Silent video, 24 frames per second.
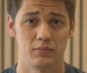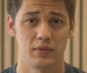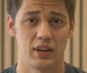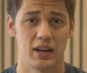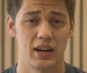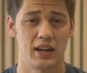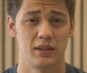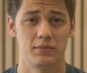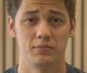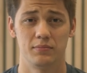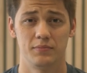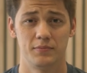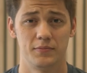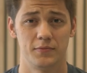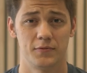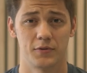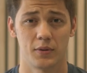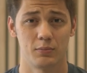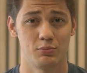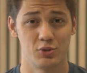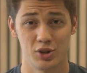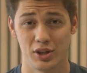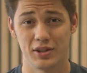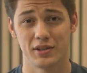and
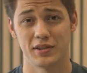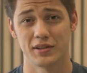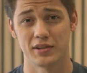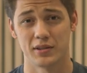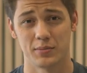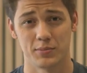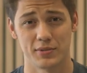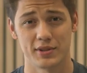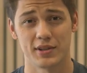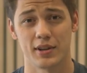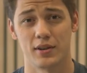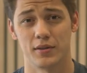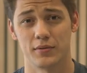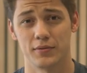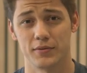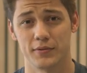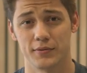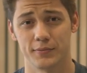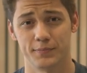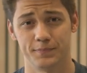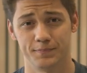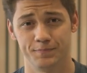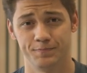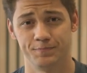from Jesus
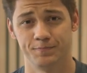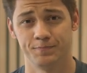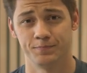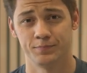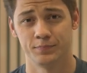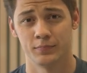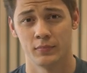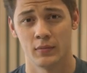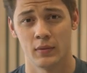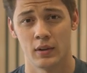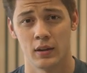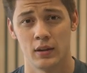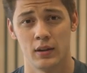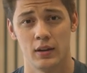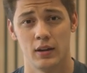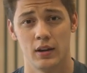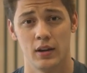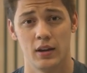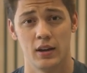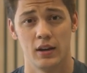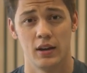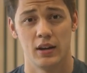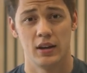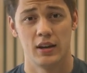Himself.
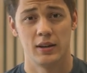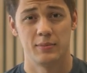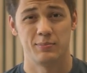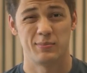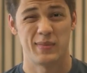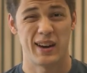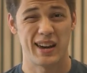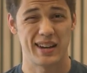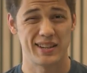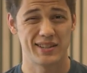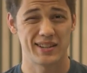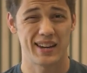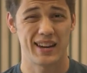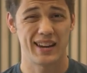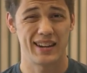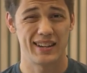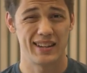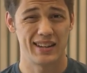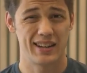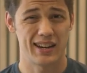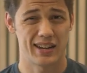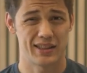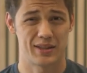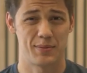My
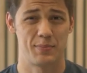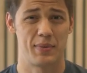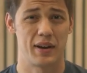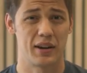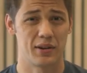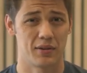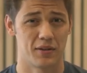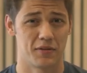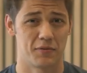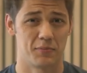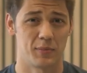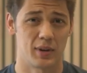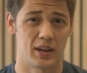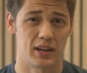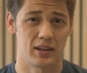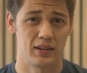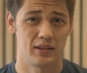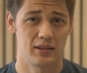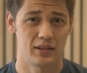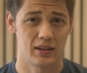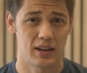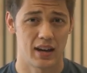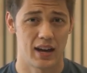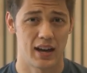anxiety got the better of me,
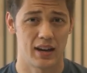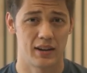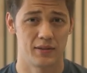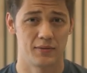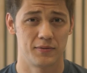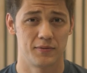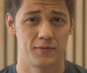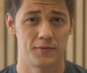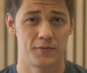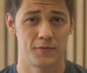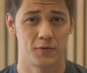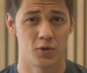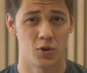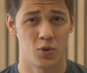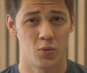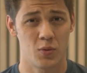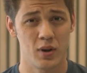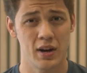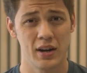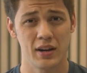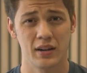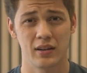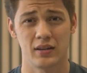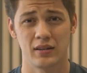and for a
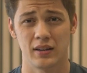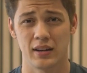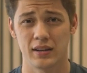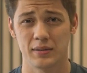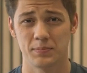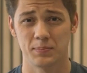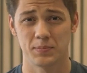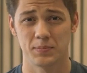while I